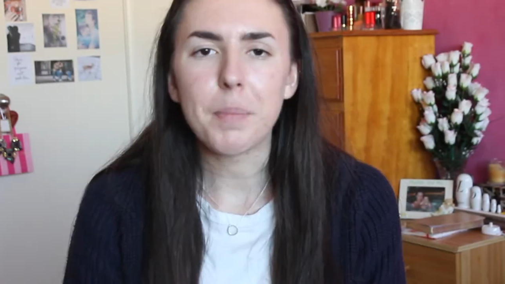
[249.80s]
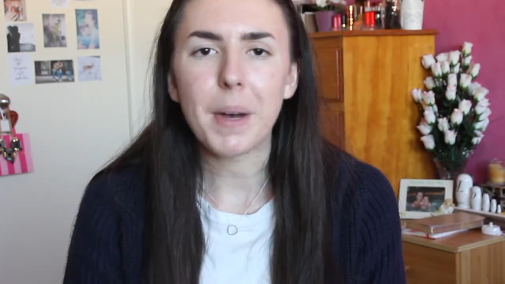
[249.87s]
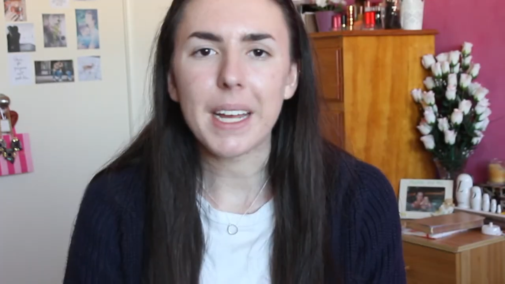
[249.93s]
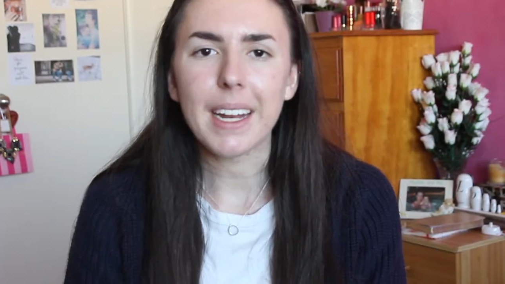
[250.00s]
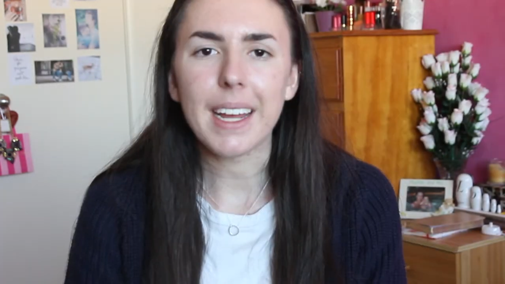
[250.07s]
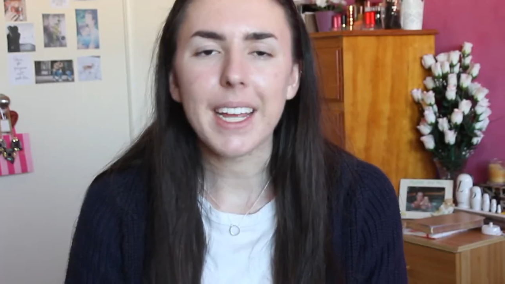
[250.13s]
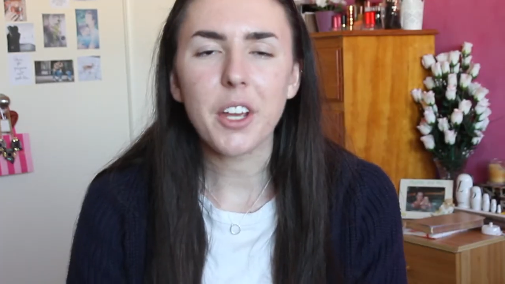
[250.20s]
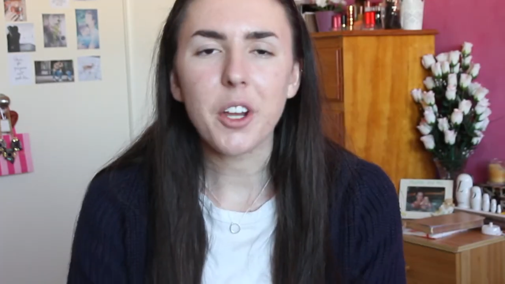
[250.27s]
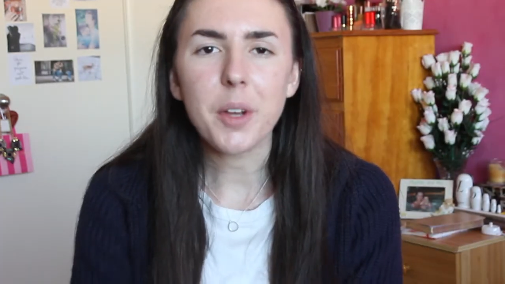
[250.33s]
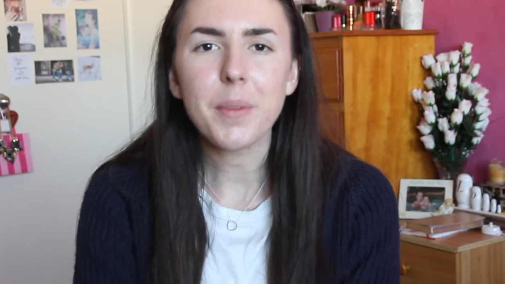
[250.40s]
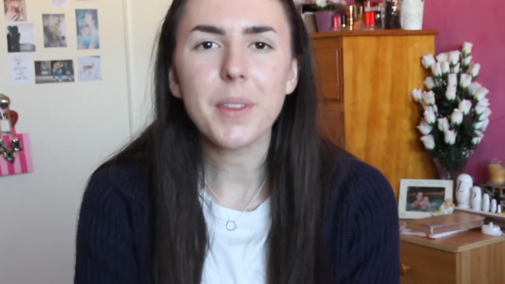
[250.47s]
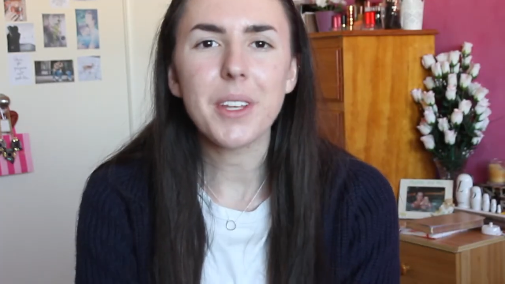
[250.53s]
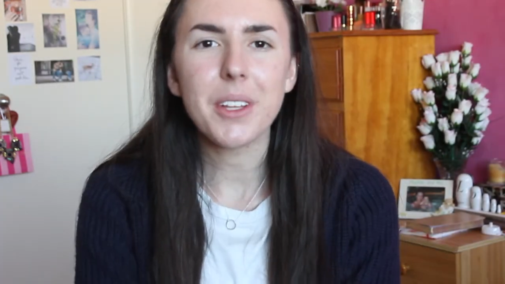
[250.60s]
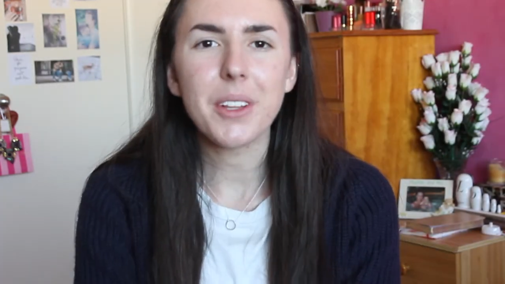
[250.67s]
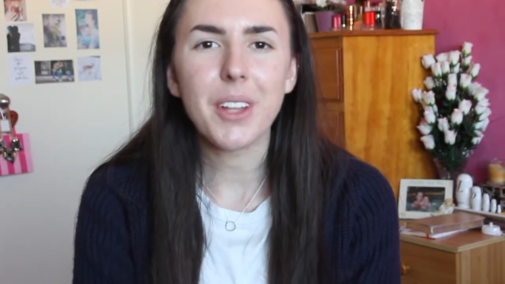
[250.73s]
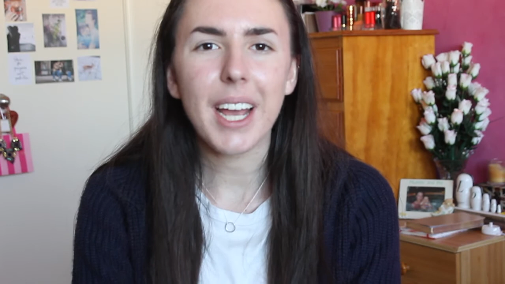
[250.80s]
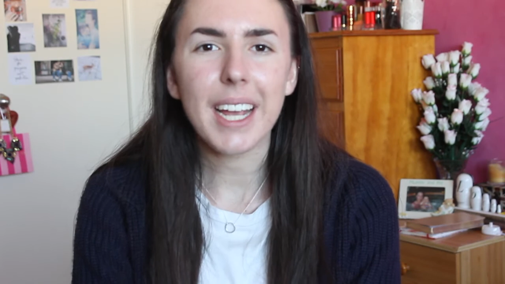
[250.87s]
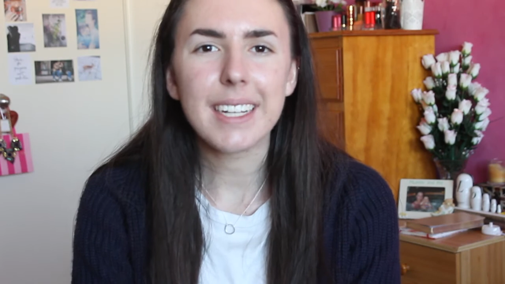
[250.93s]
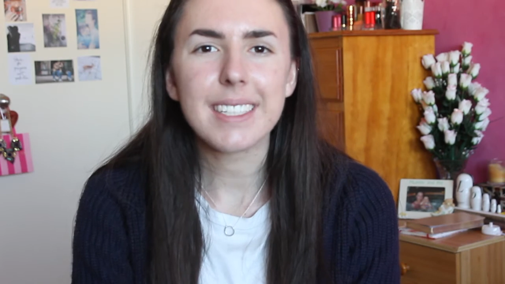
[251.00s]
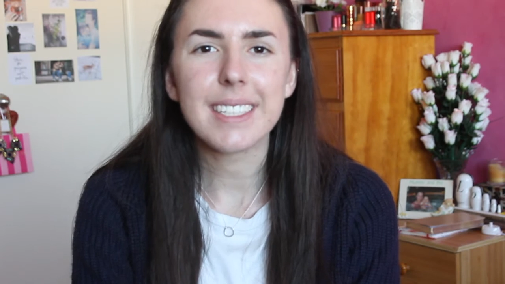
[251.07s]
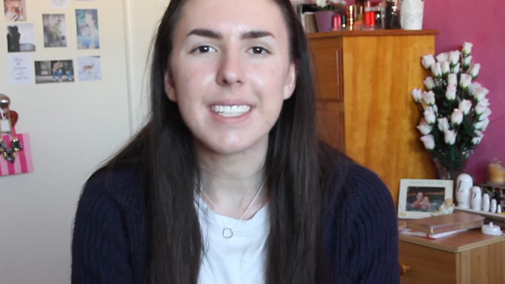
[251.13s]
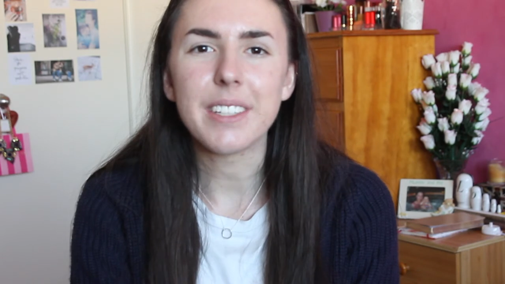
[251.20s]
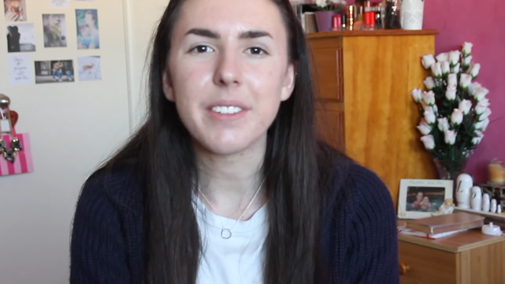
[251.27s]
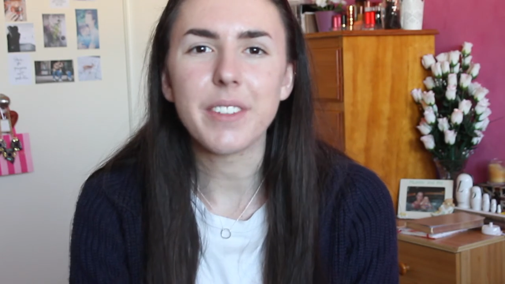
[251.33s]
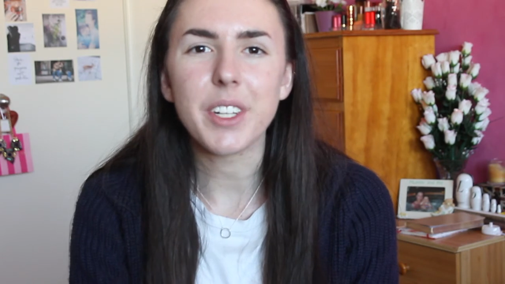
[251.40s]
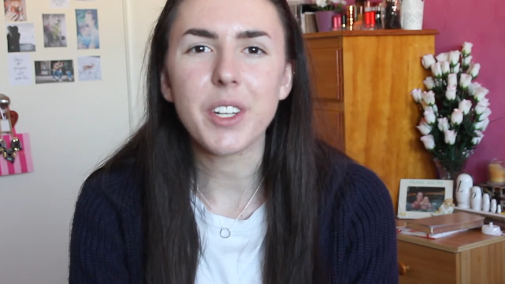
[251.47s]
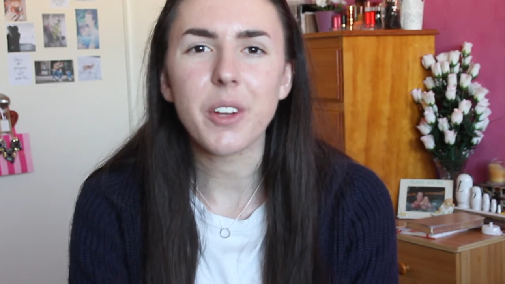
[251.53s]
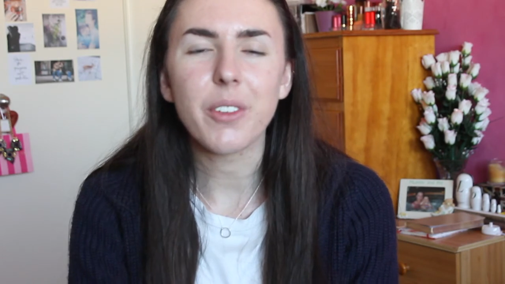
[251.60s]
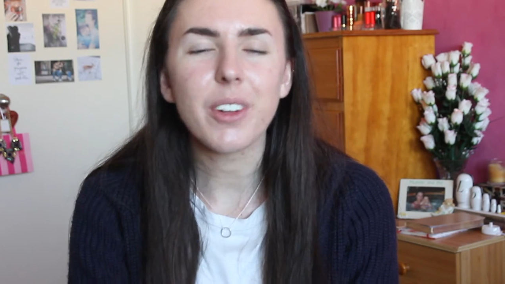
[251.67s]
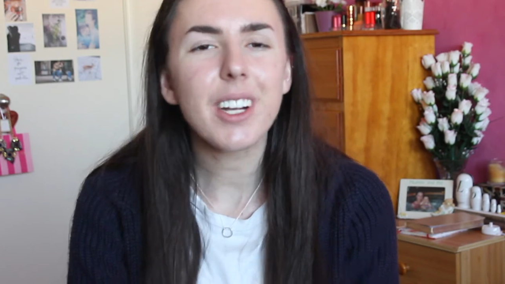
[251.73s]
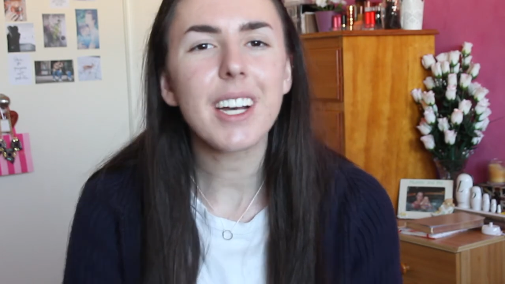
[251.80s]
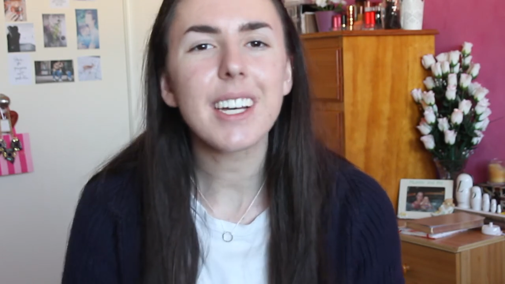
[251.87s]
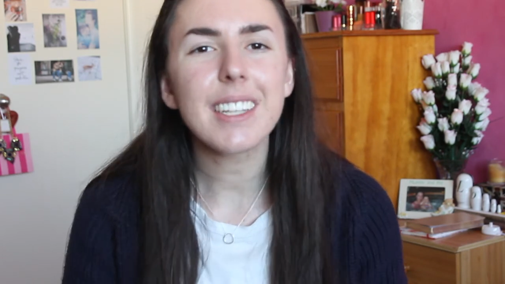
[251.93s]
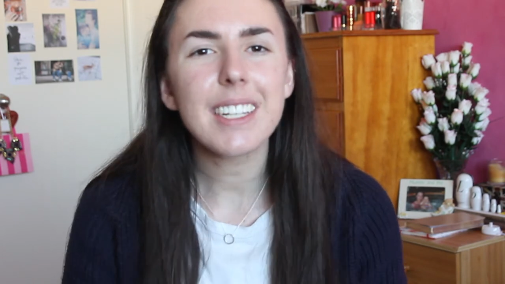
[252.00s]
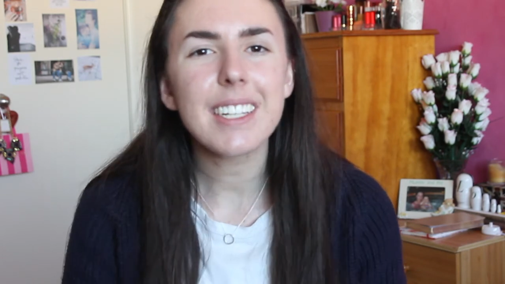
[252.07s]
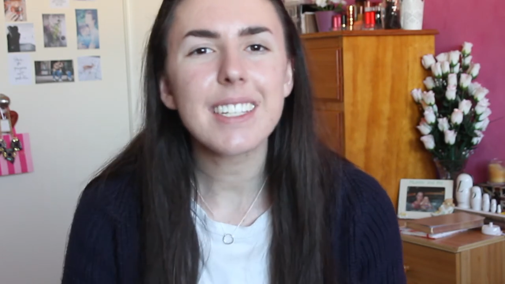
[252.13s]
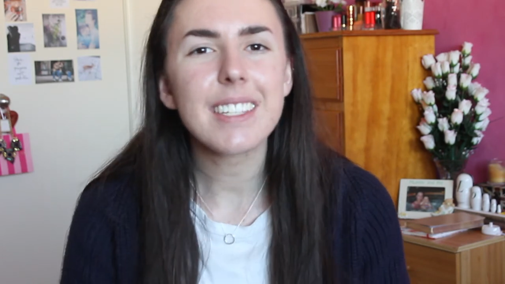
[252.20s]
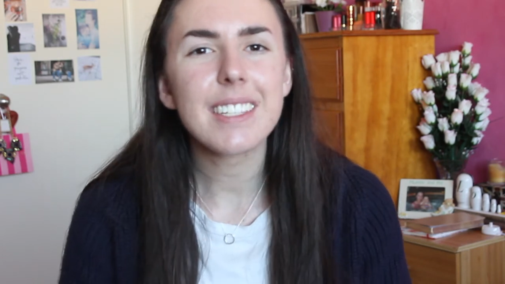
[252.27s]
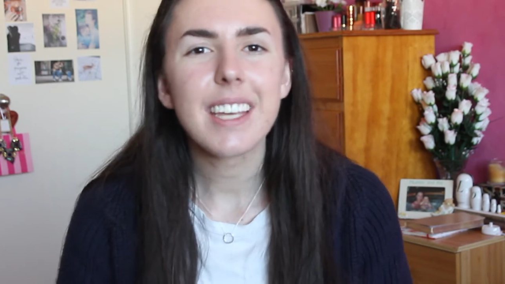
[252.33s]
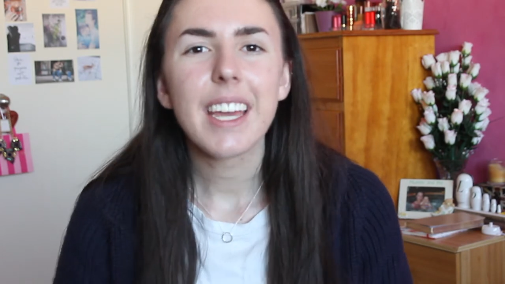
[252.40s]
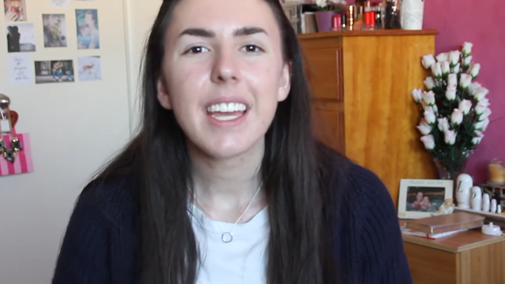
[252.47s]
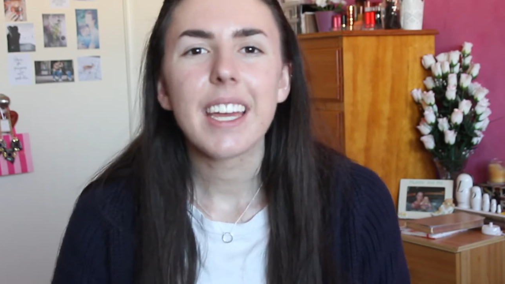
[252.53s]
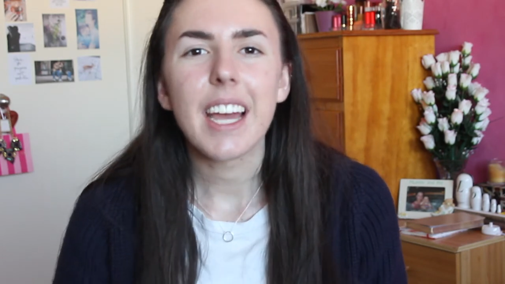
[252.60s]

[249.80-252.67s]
But I hope that you liked the video regardless